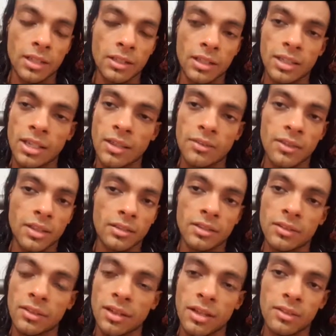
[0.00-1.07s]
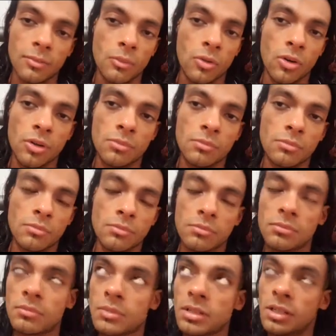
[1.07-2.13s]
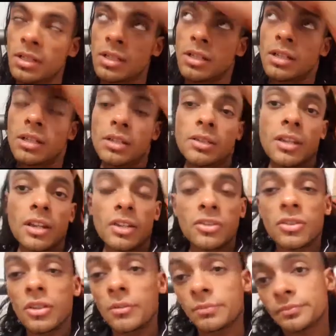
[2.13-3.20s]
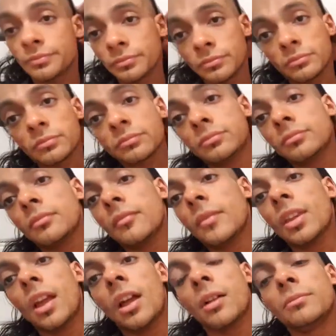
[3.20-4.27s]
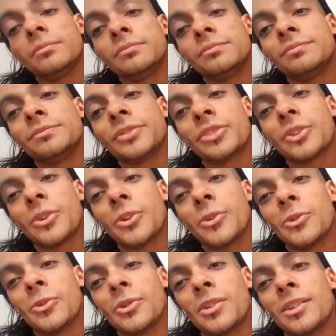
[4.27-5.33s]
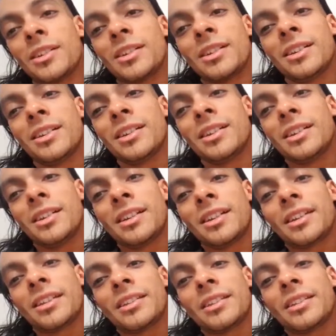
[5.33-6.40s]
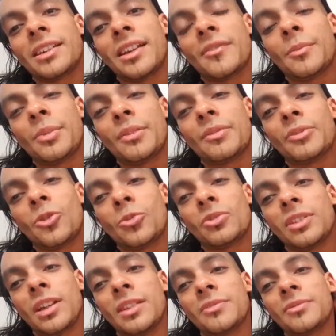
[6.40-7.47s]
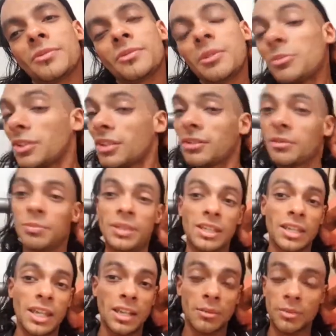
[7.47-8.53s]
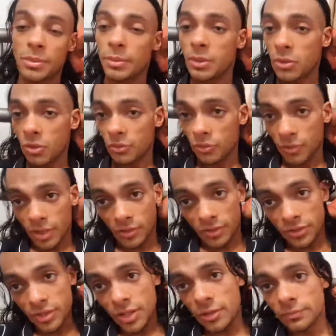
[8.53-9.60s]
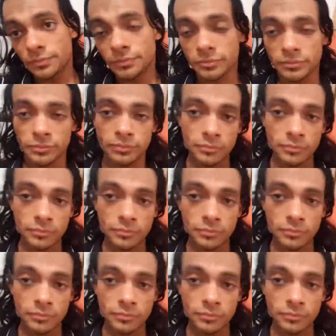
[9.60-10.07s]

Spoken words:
And I can't thank these guys more than I should. So I can have a bit of a normal life. I'm going to compete again. I'm competing all throughout this year.